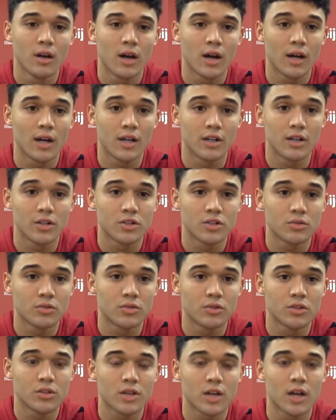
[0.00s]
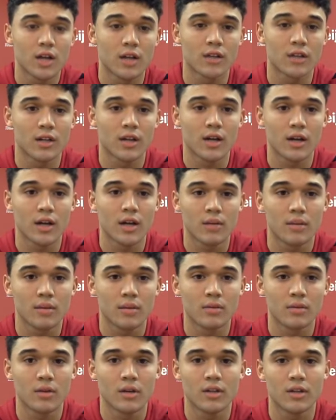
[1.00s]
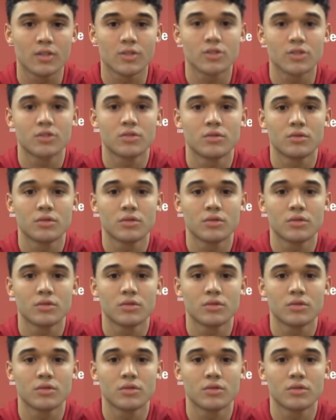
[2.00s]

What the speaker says: I need to shoot the shot, then I got to be ready to shoot.